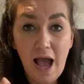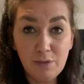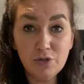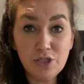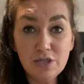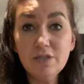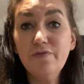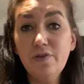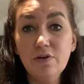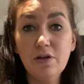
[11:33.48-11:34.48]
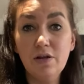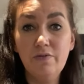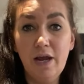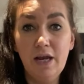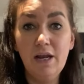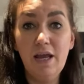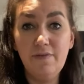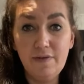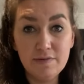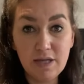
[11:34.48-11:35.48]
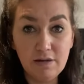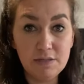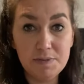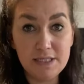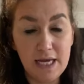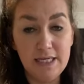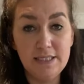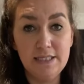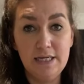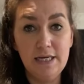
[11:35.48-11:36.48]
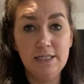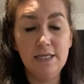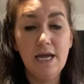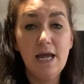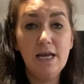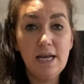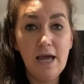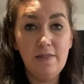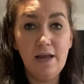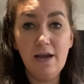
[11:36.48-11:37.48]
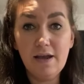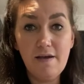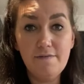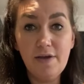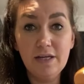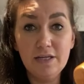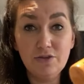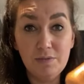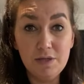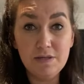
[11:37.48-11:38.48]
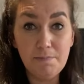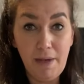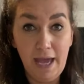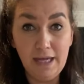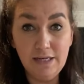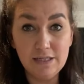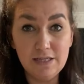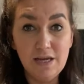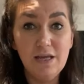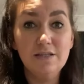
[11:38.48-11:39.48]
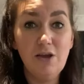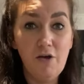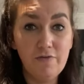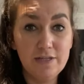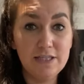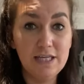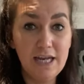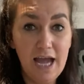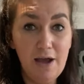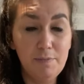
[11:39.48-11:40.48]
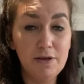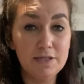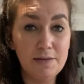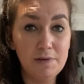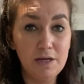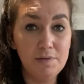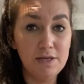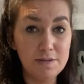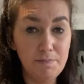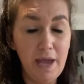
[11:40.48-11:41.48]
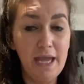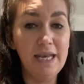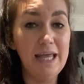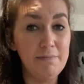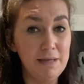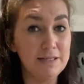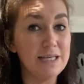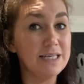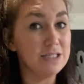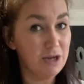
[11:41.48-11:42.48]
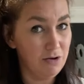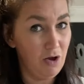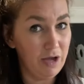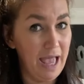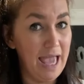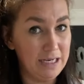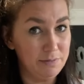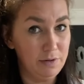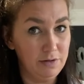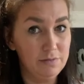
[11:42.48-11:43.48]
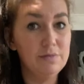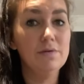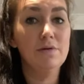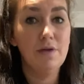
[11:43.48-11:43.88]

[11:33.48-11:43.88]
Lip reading: I would use food colouring if it was going to be tasted. Now then, I can't find it, so I'm using paint. So obviously now, because I'm going to be using paint, it means that it's no longer edible.